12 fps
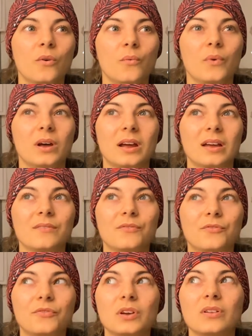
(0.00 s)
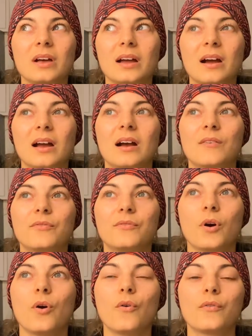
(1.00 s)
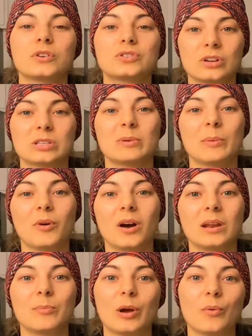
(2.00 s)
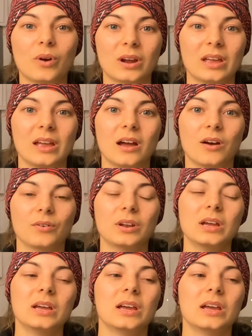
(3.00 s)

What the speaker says: when I feel like I have overstressed my body by working out,